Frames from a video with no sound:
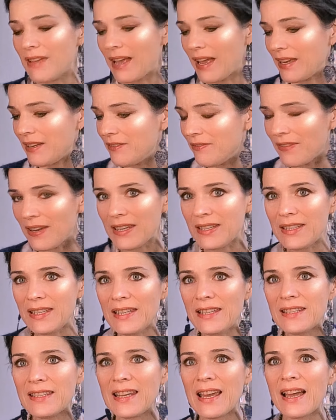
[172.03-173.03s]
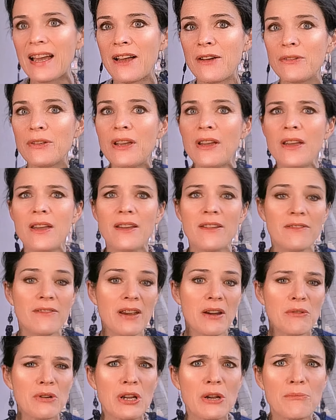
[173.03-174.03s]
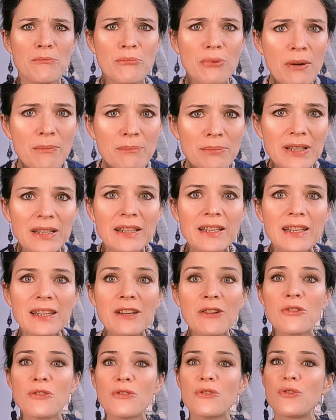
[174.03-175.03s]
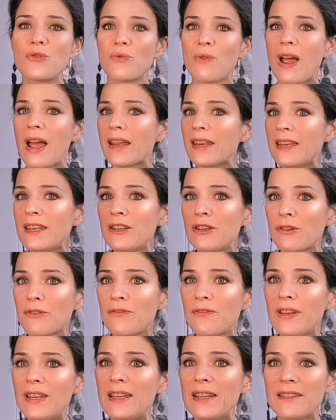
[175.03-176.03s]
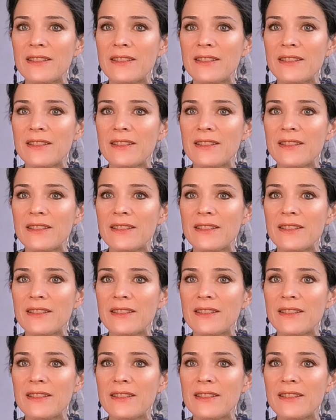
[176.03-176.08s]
head facing down, very abruptly, or dragging your feet,